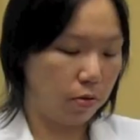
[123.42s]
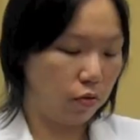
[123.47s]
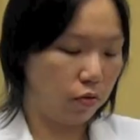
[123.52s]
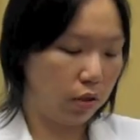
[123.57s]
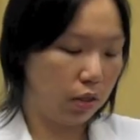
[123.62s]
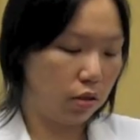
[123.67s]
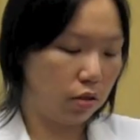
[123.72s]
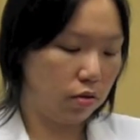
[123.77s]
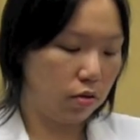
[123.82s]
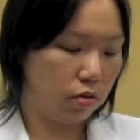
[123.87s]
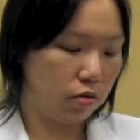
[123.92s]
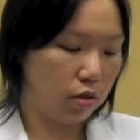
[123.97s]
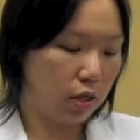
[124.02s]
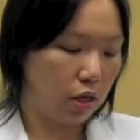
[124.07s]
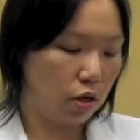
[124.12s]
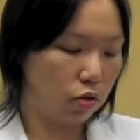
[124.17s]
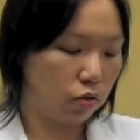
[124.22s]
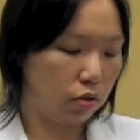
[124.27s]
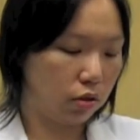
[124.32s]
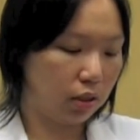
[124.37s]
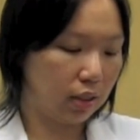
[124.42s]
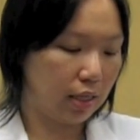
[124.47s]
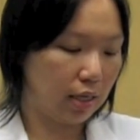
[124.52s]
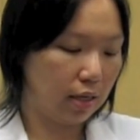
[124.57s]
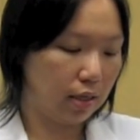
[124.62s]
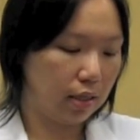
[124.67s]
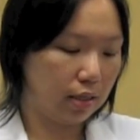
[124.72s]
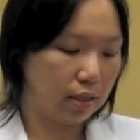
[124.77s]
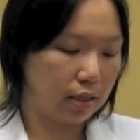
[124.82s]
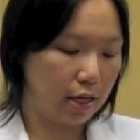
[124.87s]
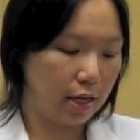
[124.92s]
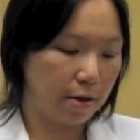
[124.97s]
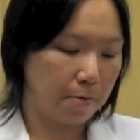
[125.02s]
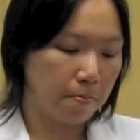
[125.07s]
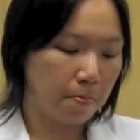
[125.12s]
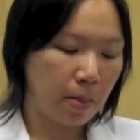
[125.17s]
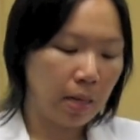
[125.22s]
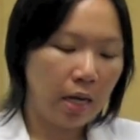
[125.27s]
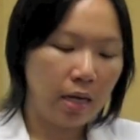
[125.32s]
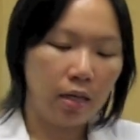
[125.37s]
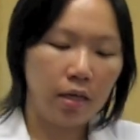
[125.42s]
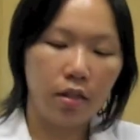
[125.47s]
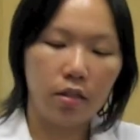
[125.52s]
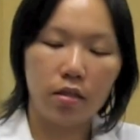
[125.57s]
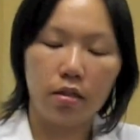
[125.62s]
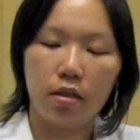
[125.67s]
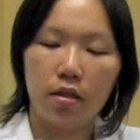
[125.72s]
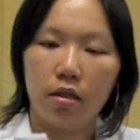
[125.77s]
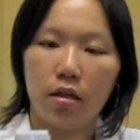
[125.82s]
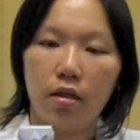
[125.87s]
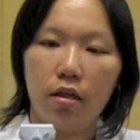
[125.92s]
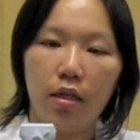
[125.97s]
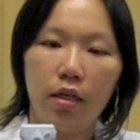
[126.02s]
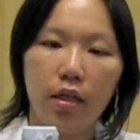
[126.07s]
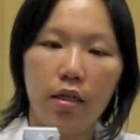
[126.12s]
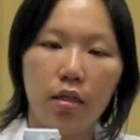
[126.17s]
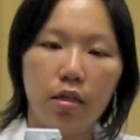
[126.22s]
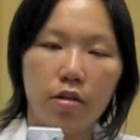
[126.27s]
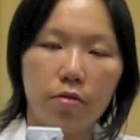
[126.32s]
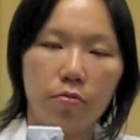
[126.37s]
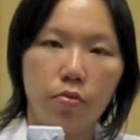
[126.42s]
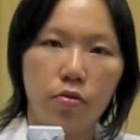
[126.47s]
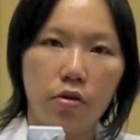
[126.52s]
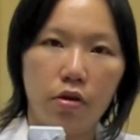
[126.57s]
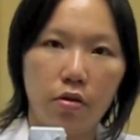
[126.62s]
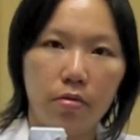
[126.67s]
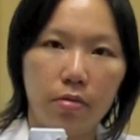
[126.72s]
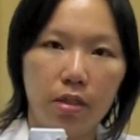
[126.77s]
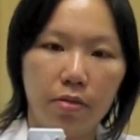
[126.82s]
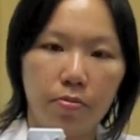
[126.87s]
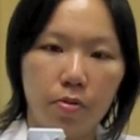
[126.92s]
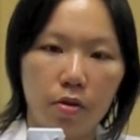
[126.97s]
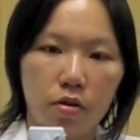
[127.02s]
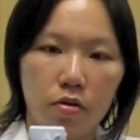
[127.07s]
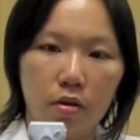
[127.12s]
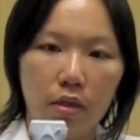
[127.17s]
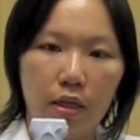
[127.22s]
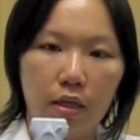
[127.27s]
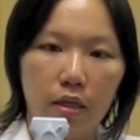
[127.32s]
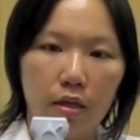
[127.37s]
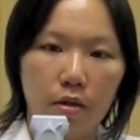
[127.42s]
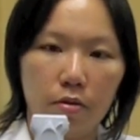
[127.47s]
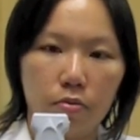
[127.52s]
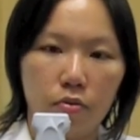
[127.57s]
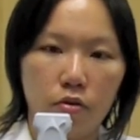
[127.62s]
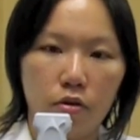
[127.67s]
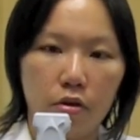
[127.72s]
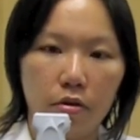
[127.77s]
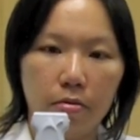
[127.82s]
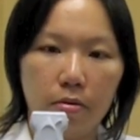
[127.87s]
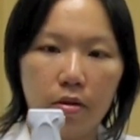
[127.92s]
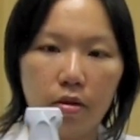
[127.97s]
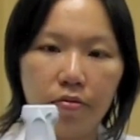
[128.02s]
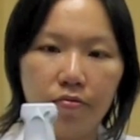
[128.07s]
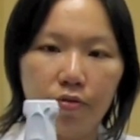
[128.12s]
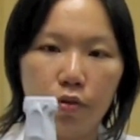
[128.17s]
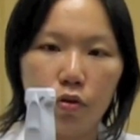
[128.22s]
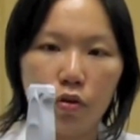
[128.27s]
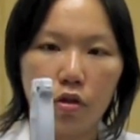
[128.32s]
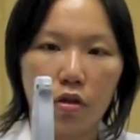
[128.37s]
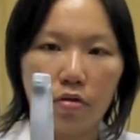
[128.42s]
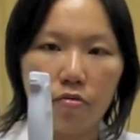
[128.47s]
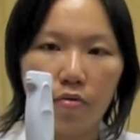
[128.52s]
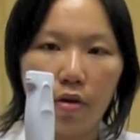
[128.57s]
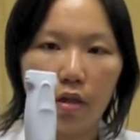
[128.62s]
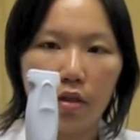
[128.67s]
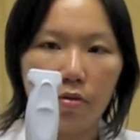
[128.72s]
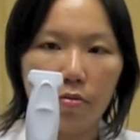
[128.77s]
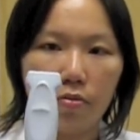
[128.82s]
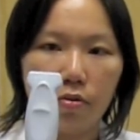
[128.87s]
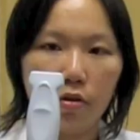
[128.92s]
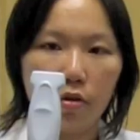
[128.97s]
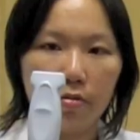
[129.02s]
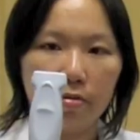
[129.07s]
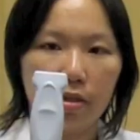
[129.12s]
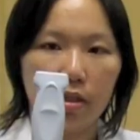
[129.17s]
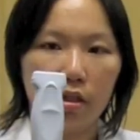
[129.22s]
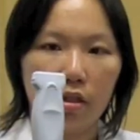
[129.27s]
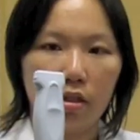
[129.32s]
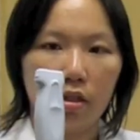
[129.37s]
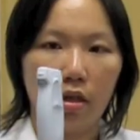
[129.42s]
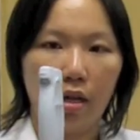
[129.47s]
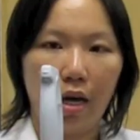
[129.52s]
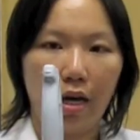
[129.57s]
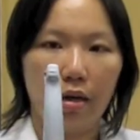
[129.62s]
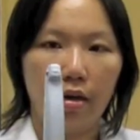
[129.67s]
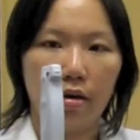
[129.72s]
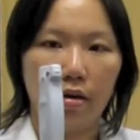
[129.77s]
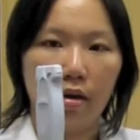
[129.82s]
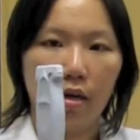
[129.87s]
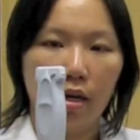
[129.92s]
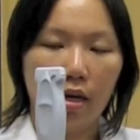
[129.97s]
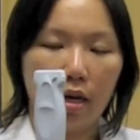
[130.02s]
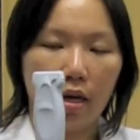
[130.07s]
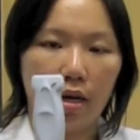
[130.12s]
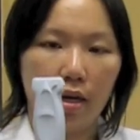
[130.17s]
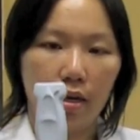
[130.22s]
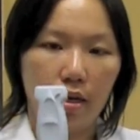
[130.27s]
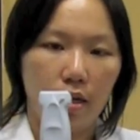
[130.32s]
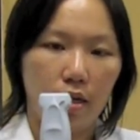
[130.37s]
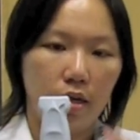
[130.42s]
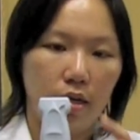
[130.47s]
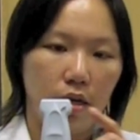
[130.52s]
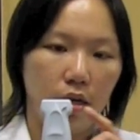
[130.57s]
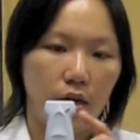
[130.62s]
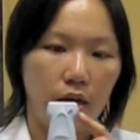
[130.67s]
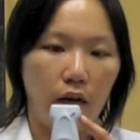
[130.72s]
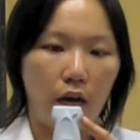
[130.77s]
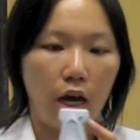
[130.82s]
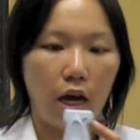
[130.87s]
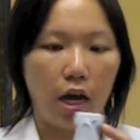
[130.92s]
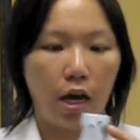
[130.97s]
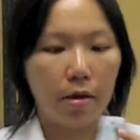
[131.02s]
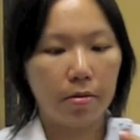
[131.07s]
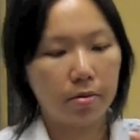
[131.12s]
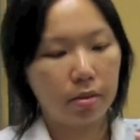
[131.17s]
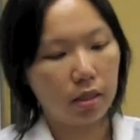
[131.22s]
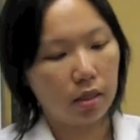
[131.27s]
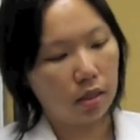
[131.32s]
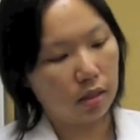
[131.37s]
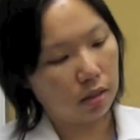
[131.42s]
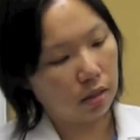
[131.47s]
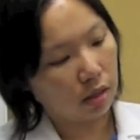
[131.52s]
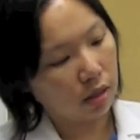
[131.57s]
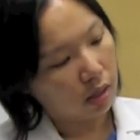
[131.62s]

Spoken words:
when you do an ultrasound exam. Here's a linear probe, typical linear probe. If you look around the probe, there's a lot of kind of knobs and